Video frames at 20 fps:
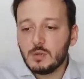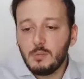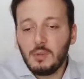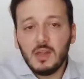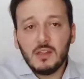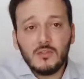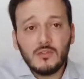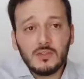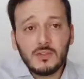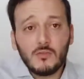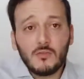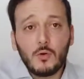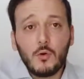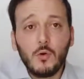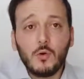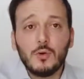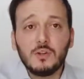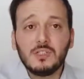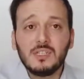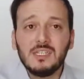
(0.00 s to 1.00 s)
The benefit, of
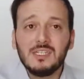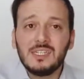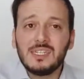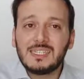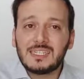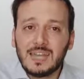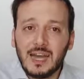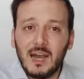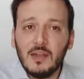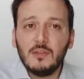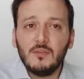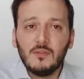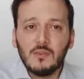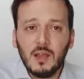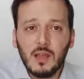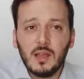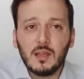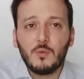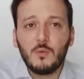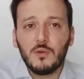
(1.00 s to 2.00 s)
course, is kind of
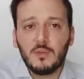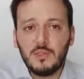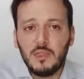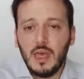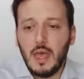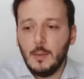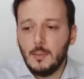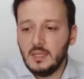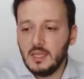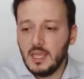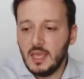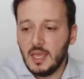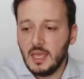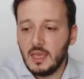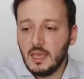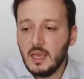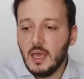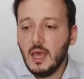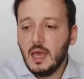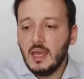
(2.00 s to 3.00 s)
like with the
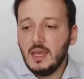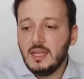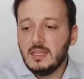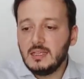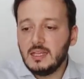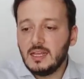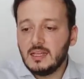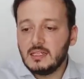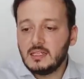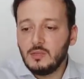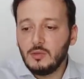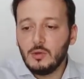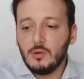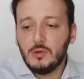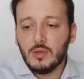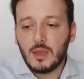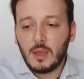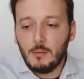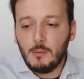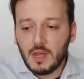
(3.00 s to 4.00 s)
M&A, in that
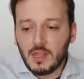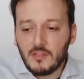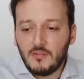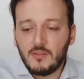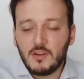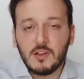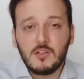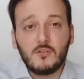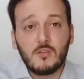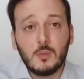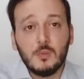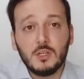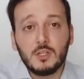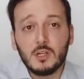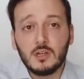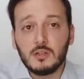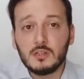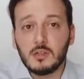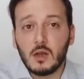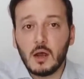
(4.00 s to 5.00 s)
you can benefit from
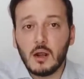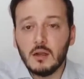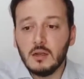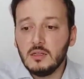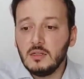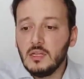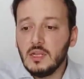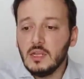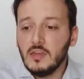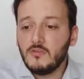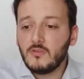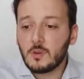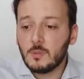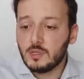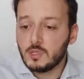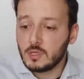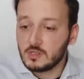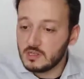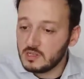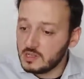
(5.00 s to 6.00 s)
each other's R&D, from
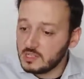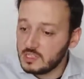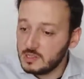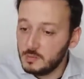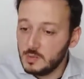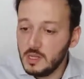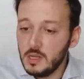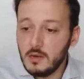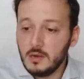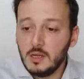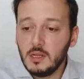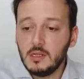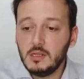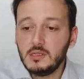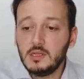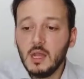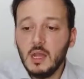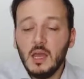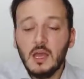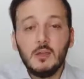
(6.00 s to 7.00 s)
each other's
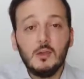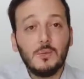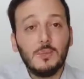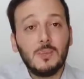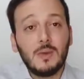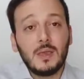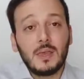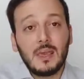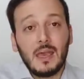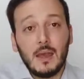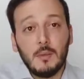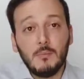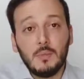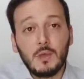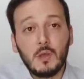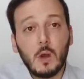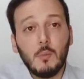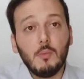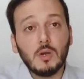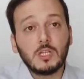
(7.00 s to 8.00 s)
experience. You can
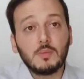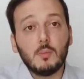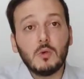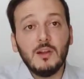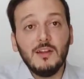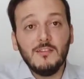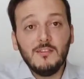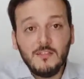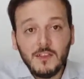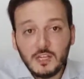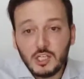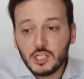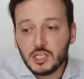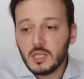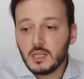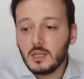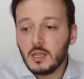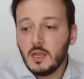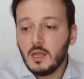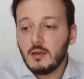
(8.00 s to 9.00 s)
become much more
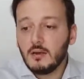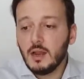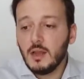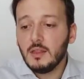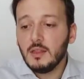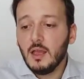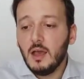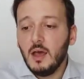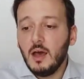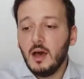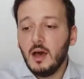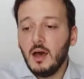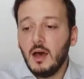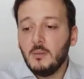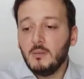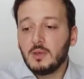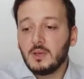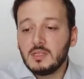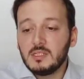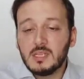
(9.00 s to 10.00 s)
efficient, right?
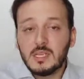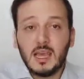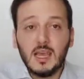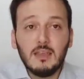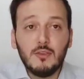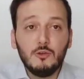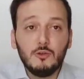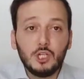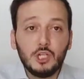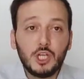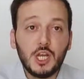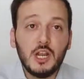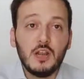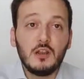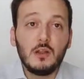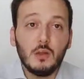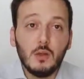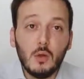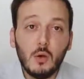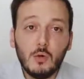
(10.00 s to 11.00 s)
Because again, you share
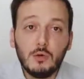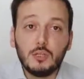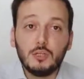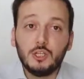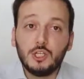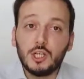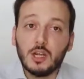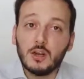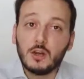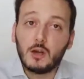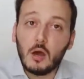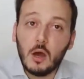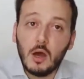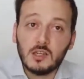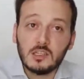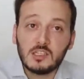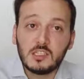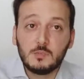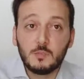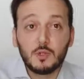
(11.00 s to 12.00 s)
the load, you share
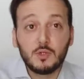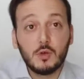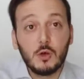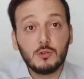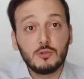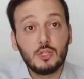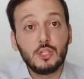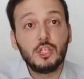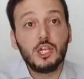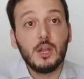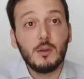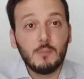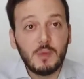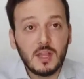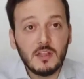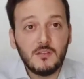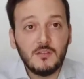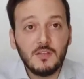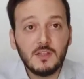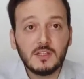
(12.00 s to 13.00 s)
costs, but you also share
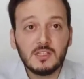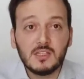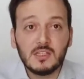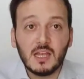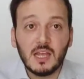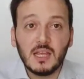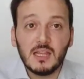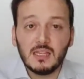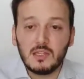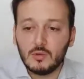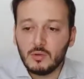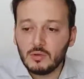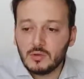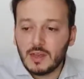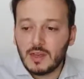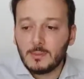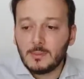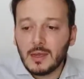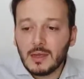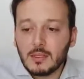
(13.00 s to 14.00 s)
benefits, and
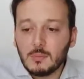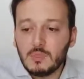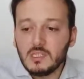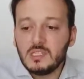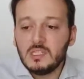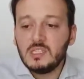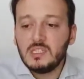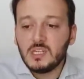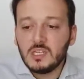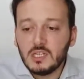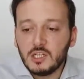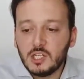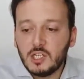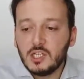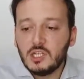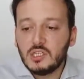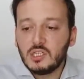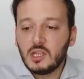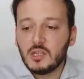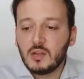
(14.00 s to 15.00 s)
there might be
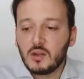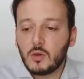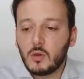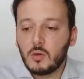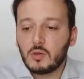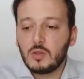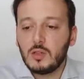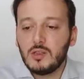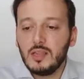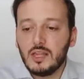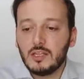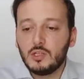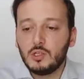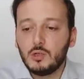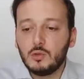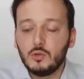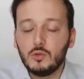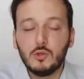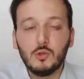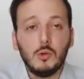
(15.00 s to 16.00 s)
synergies that are going to let
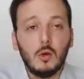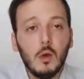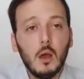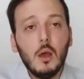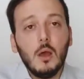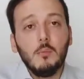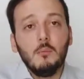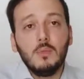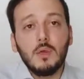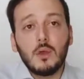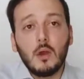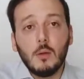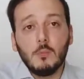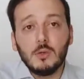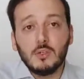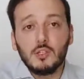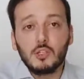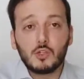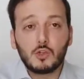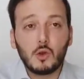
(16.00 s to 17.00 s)
you to become
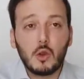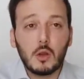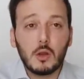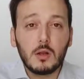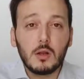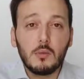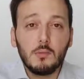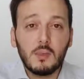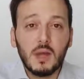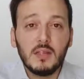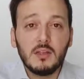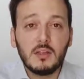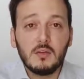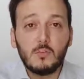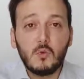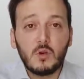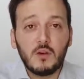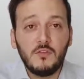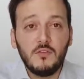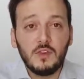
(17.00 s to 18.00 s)
a stronger, better,
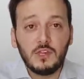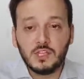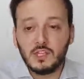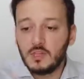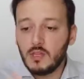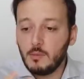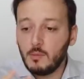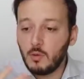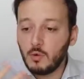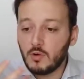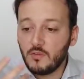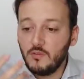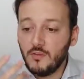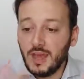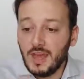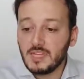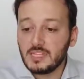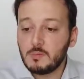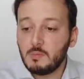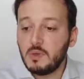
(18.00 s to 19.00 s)
more efficient, and more
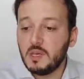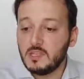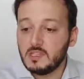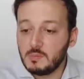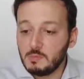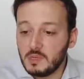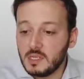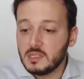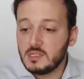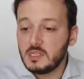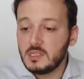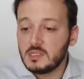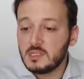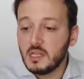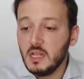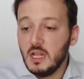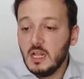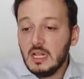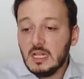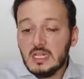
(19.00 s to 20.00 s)
fast-paced business.
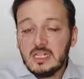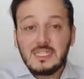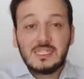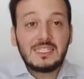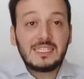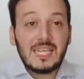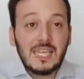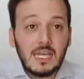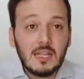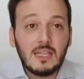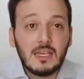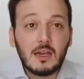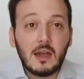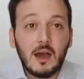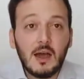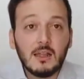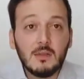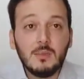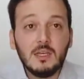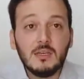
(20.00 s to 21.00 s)
Scale
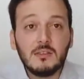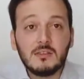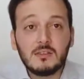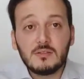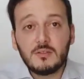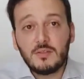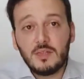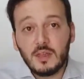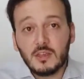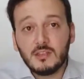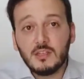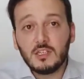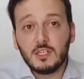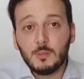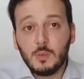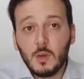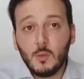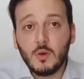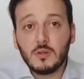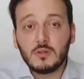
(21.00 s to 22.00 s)
economies, things that
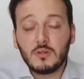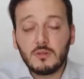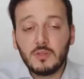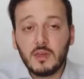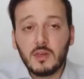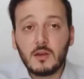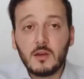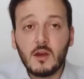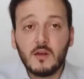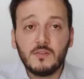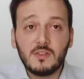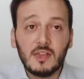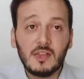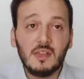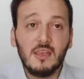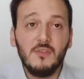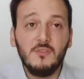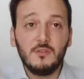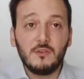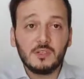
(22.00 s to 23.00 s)
you may want to think of,
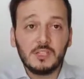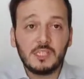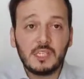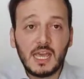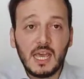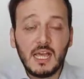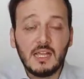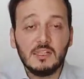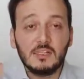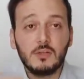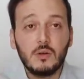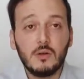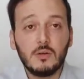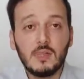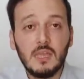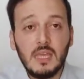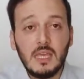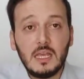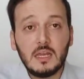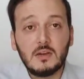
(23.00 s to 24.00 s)
that if your scale is going
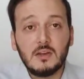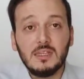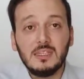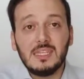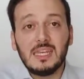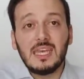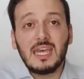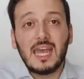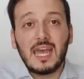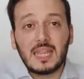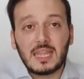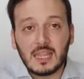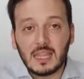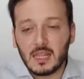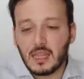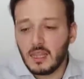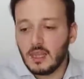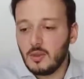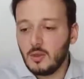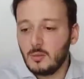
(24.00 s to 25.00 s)
to increase, again,
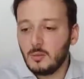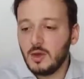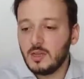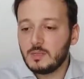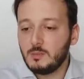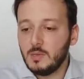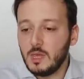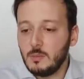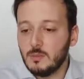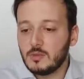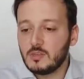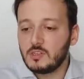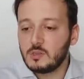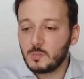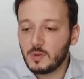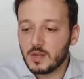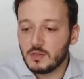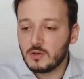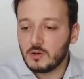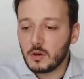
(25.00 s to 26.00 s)
you might be able to
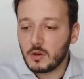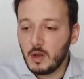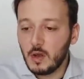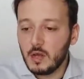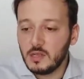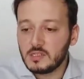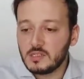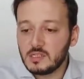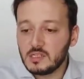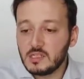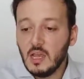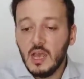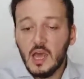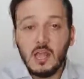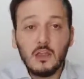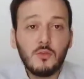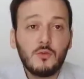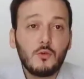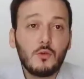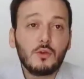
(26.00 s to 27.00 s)
spread your costs.
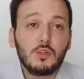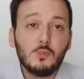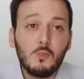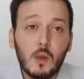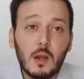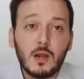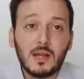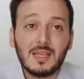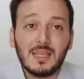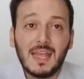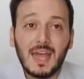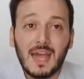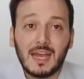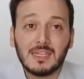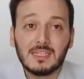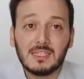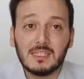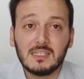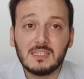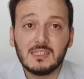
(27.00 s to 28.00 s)
And of course, market
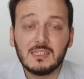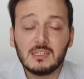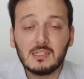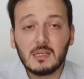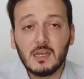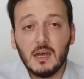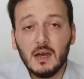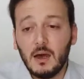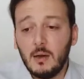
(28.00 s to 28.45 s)
access.